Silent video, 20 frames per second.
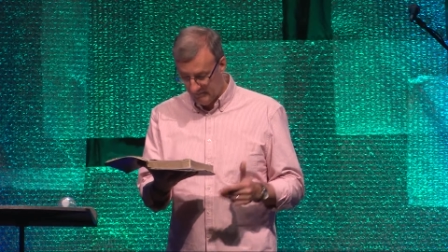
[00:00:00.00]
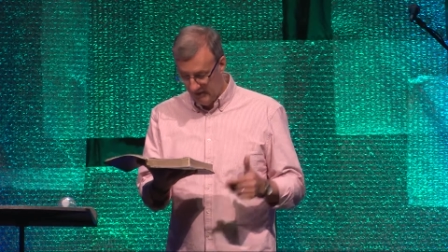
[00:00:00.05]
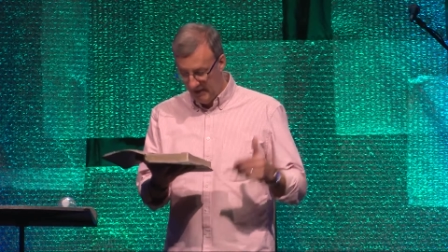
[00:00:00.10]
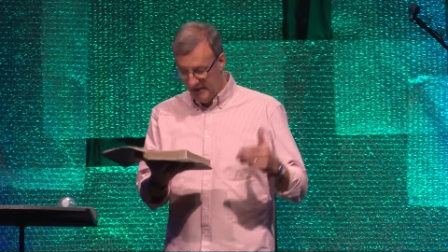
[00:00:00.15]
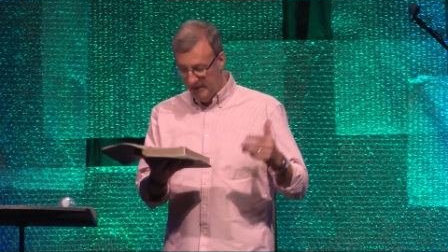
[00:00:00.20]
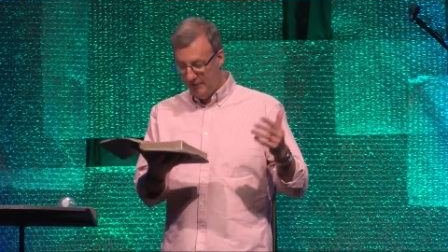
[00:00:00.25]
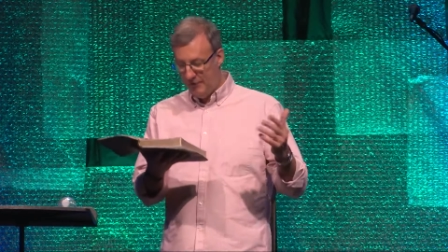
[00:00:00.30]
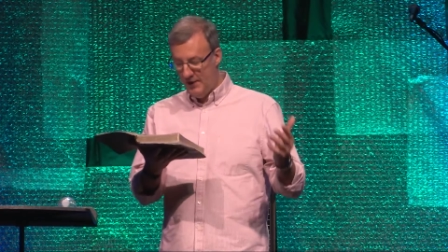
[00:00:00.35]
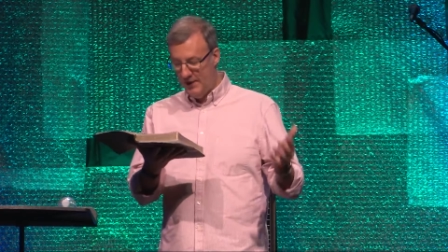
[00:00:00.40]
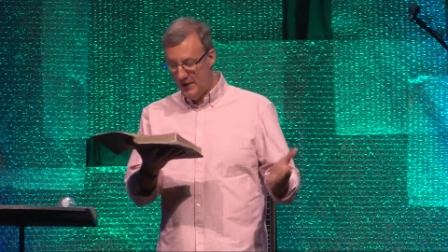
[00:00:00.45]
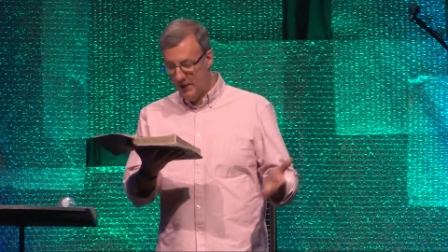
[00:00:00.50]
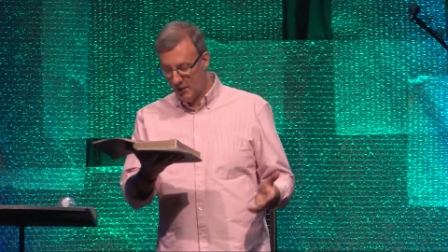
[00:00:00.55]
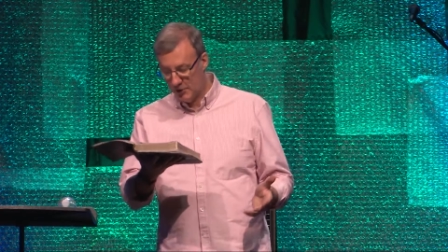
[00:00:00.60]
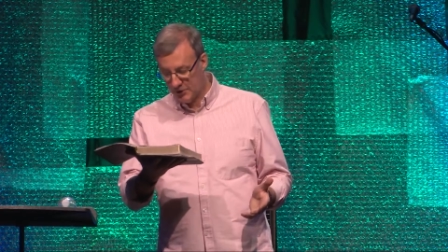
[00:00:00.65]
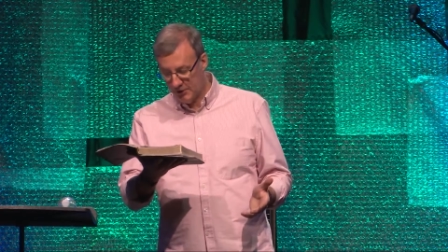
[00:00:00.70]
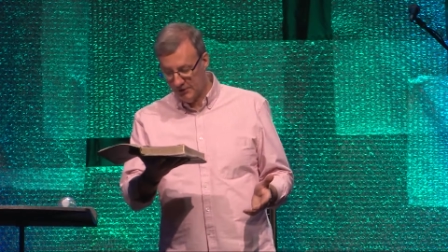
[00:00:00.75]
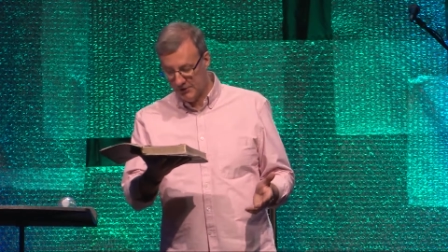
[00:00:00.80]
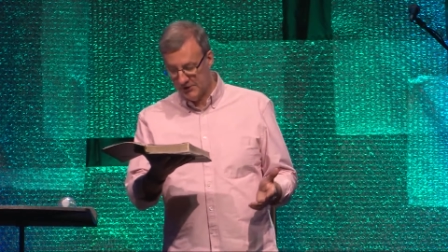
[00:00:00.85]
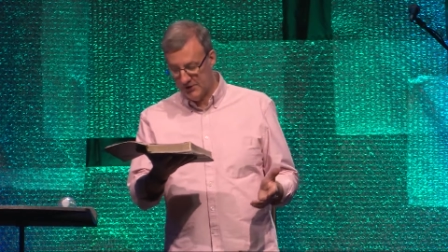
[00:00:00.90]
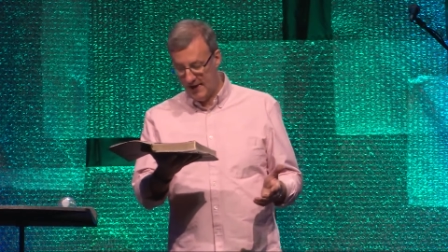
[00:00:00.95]
And if the ear
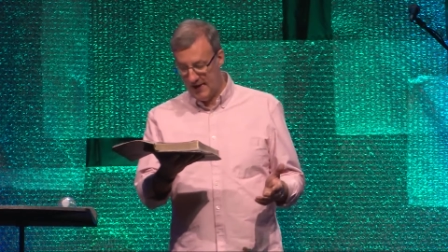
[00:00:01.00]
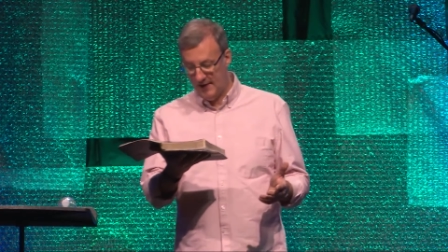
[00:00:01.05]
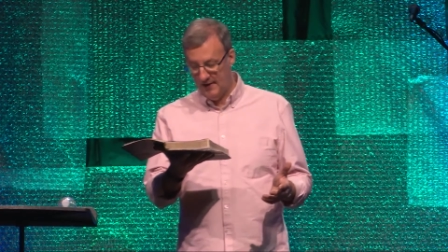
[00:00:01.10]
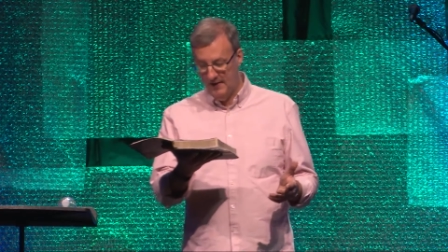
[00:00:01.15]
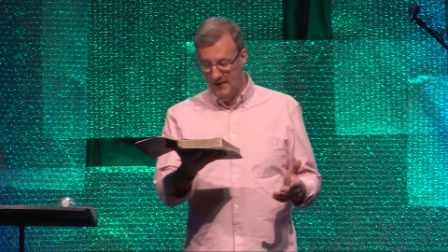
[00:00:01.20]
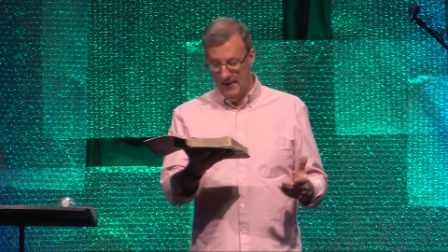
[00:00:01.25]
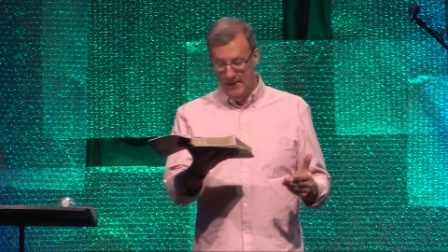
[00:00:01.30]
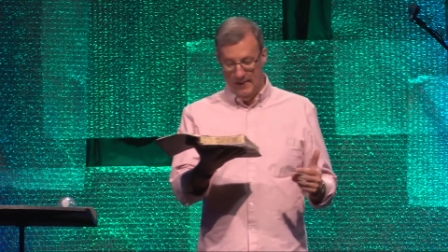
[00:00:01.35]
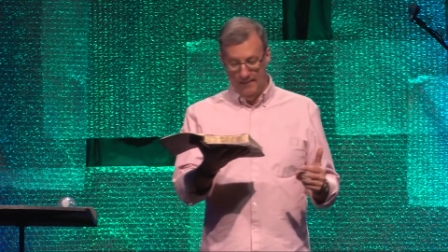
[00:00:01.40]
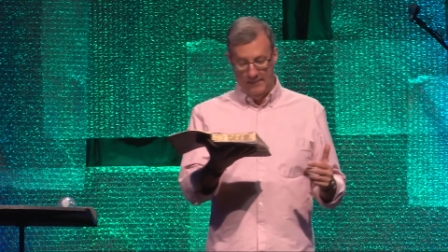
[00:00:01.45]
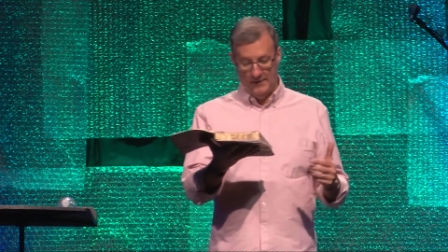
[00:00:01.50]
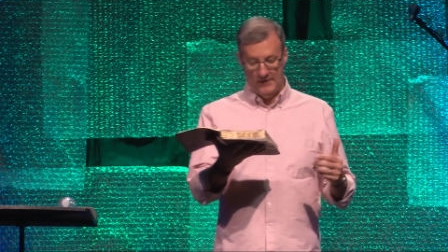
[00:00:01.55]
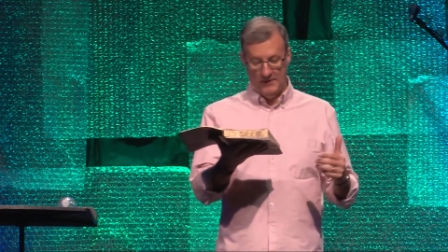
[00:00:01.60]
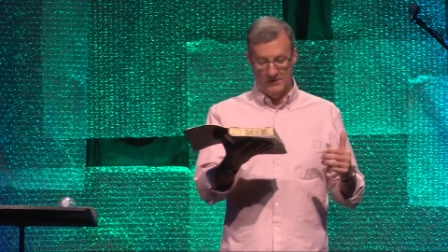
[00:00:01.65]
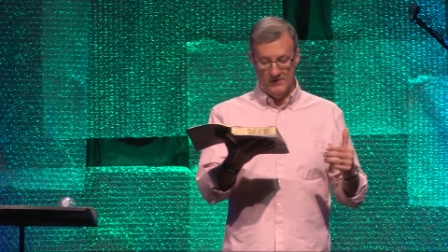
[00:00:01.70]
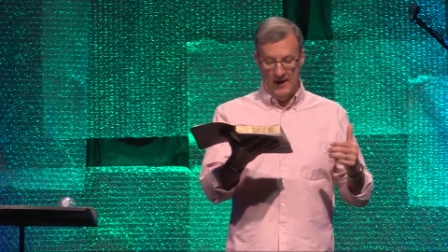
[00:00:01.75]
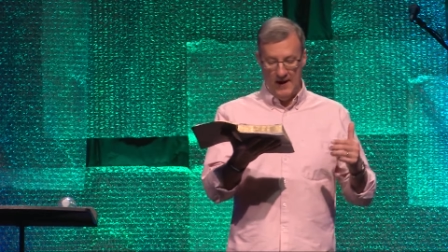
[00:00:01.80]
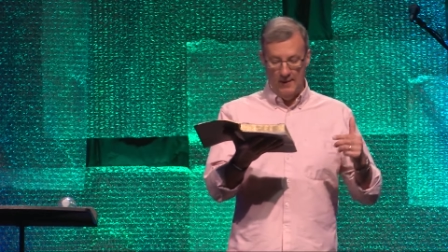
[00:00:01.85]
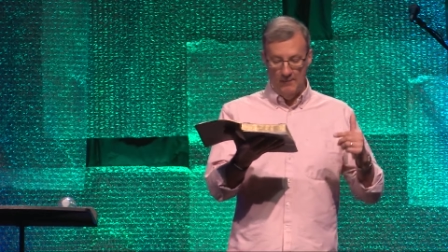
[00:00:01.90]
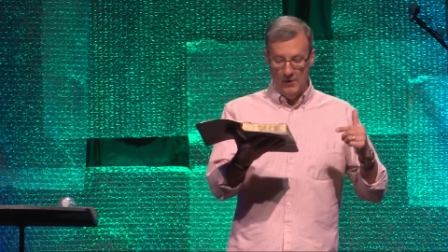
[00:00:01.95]
should say,
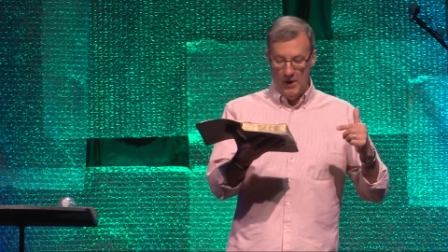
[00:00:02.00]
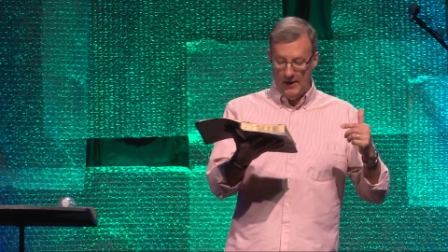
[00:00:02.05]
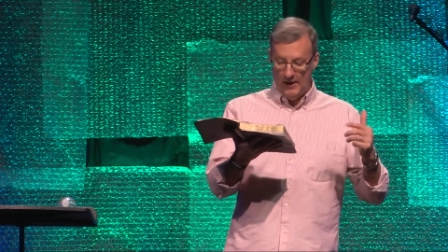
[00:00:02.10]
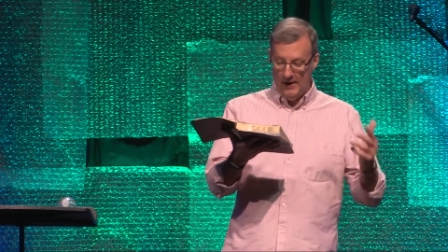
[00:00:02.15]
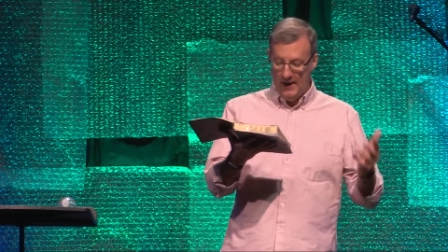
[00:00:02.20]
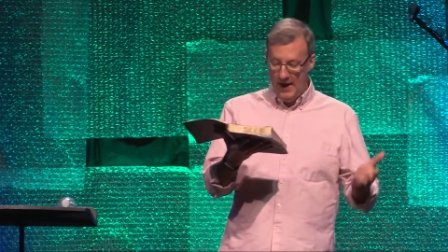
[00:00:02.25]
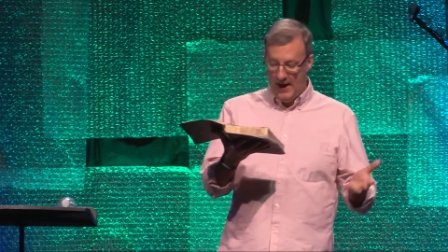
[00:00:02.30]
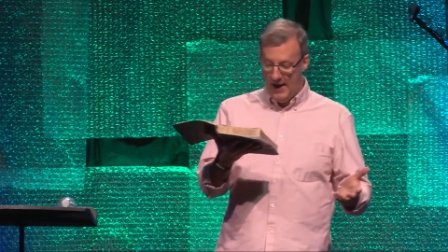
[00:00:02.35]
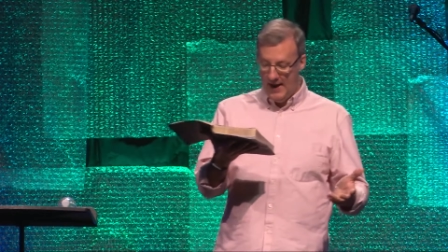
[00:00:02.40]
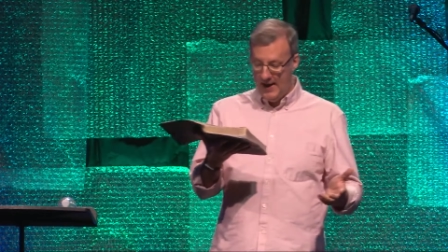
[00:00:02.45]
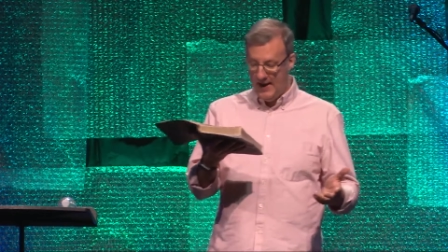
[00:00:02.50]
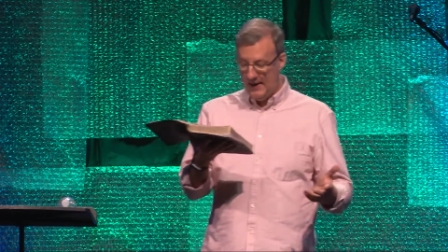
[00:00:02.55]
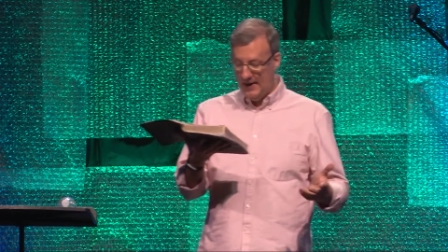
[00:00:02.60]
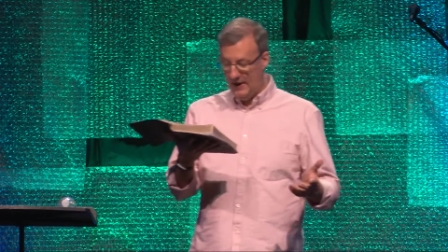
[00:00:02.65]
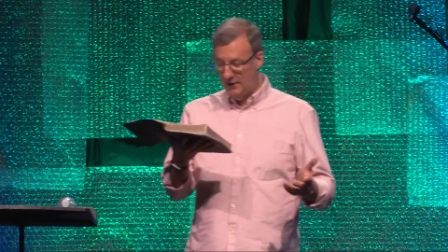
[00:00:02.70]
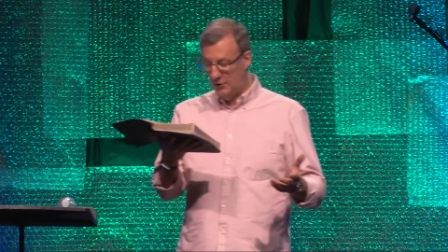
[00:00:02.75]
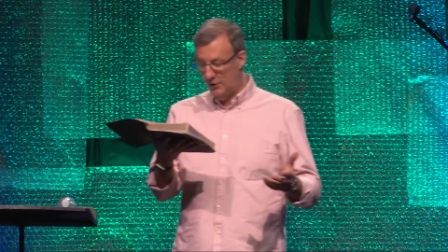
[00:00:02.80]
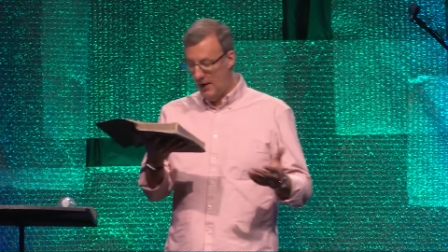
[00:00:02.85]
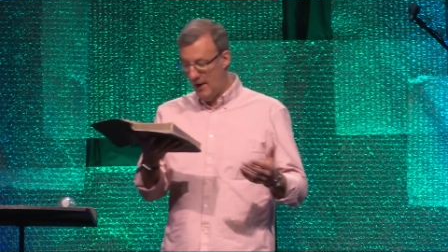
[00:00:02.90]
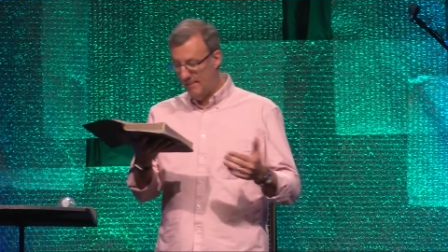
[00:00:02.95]
Because I'm not an eye, I
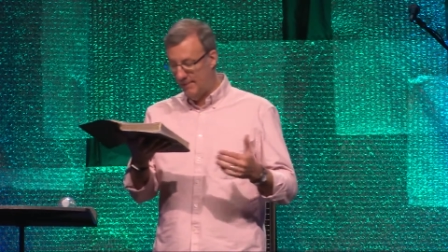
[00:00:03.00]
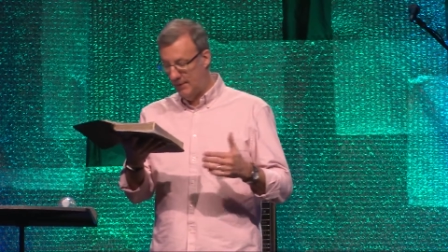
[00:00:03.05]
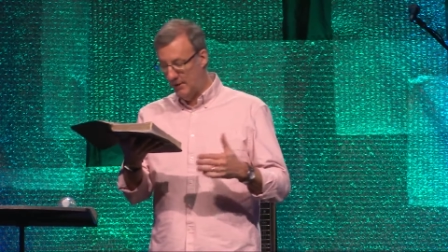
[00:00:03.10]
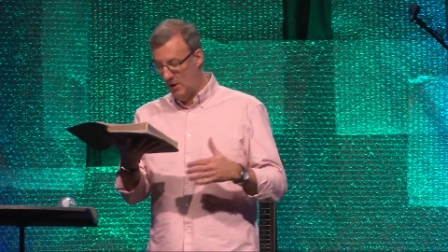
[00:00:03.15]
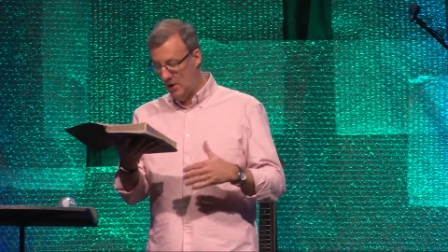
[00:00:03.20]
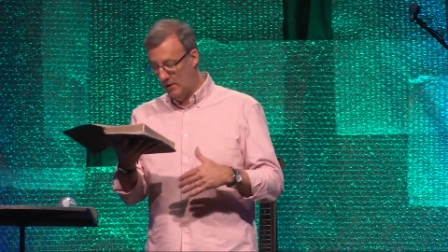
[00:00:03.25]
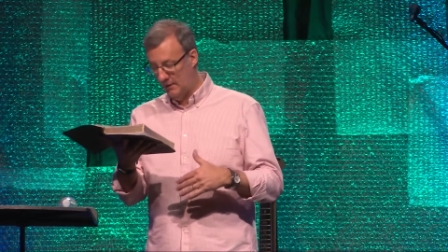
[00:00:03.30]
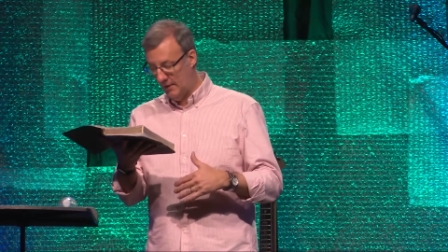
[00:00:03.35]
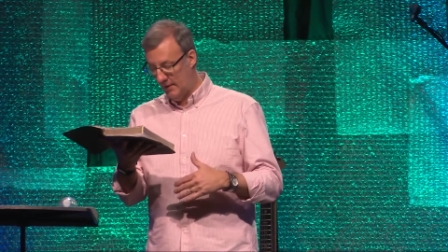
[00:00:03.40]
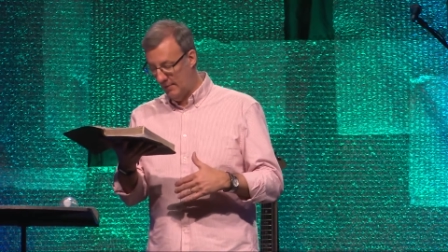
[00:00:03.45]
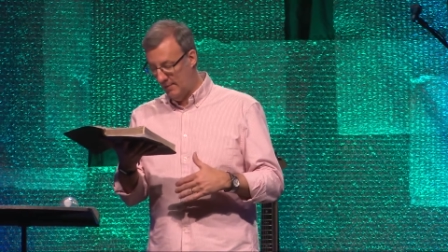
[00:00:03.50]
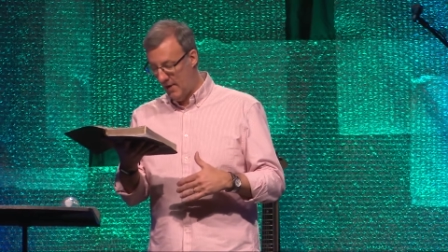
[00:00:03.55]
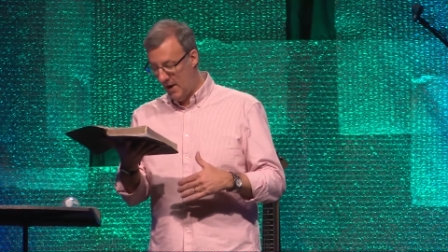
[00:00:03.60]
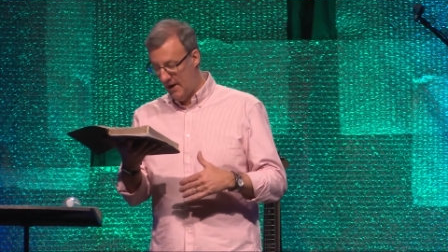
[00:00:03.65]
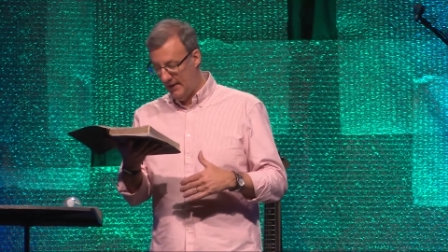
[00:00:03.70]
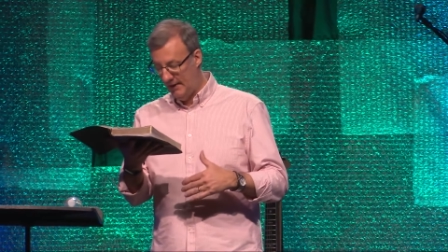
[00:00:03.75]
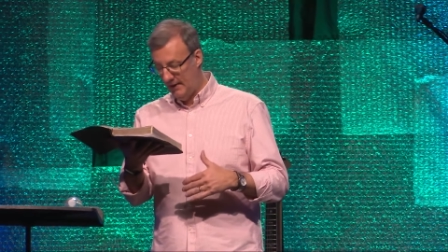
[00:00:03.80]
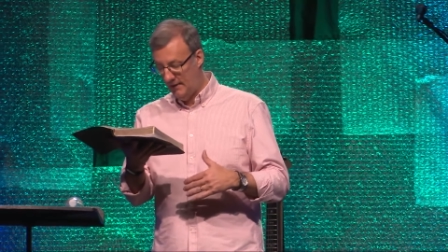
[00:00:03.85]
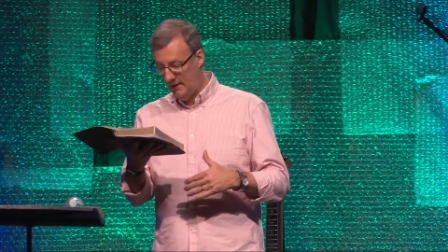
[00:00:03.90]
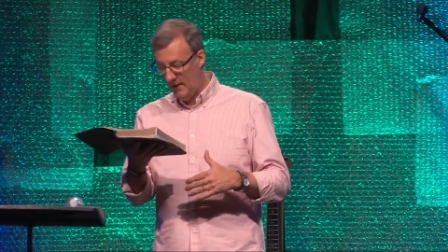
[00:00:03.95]
do not belong to the
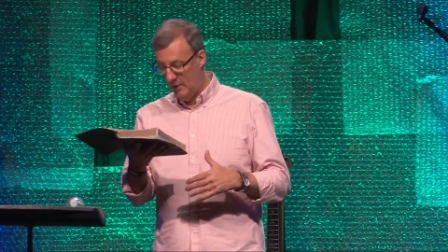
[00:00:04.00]
body,